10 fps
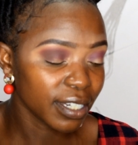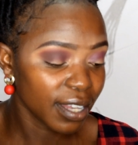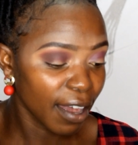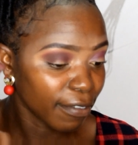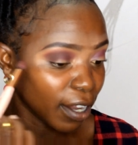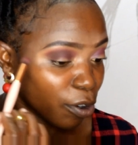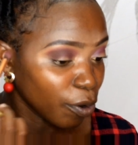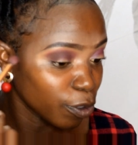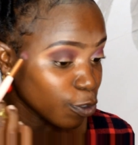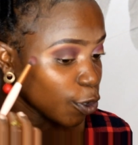have a
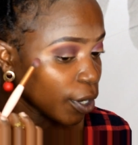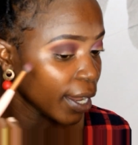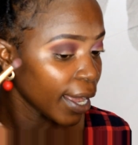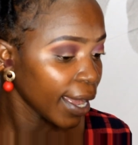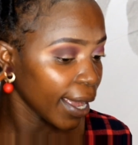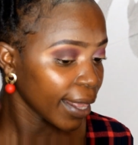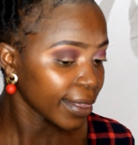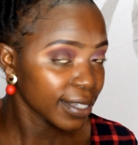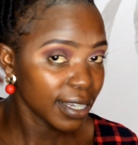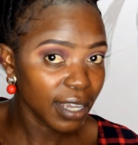control.
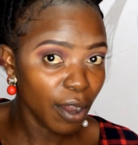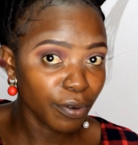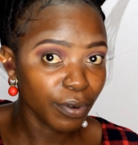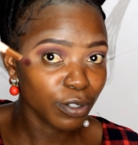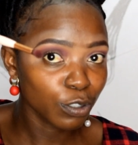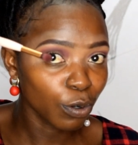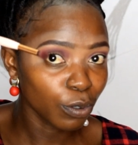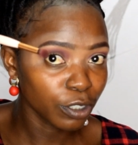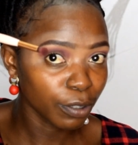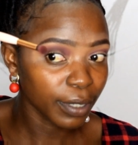This is how you want to
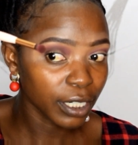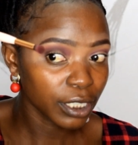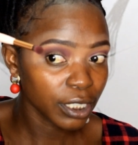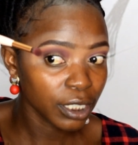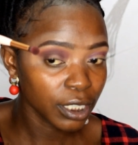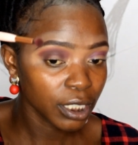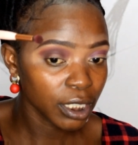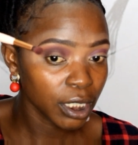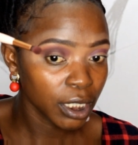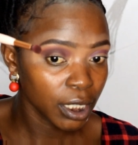hold your brush.
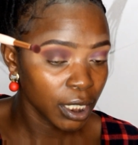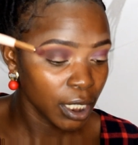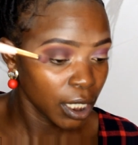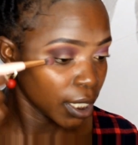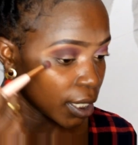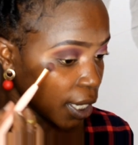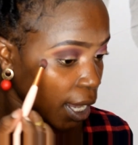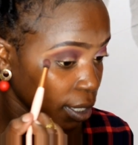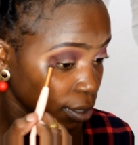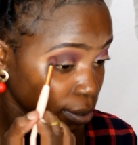
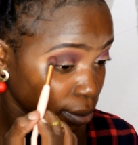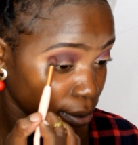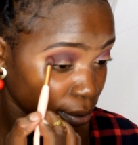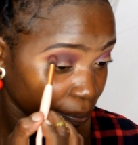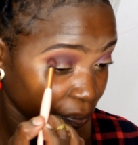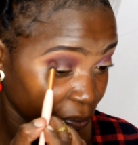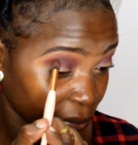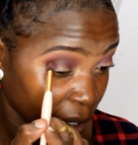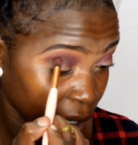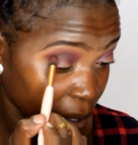Yeah, so
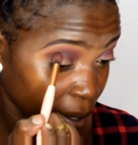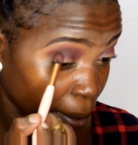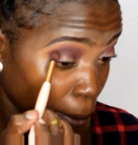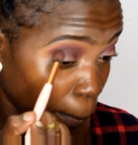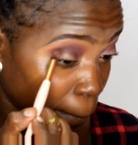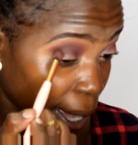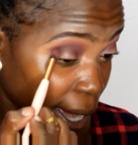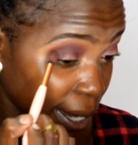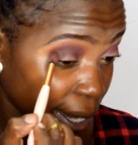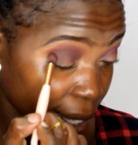you
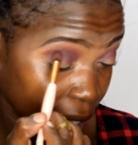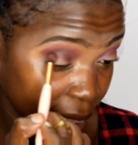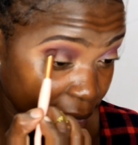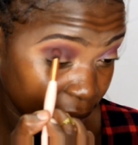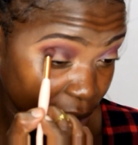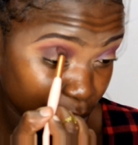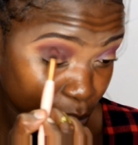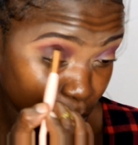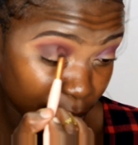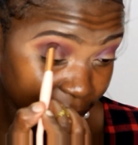pack, then you
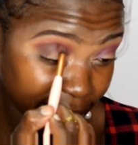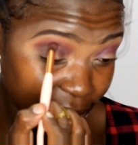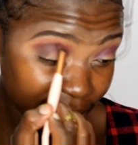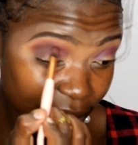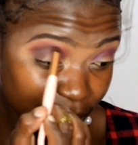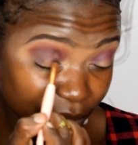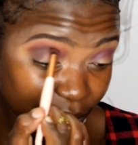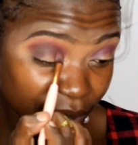swirl it around.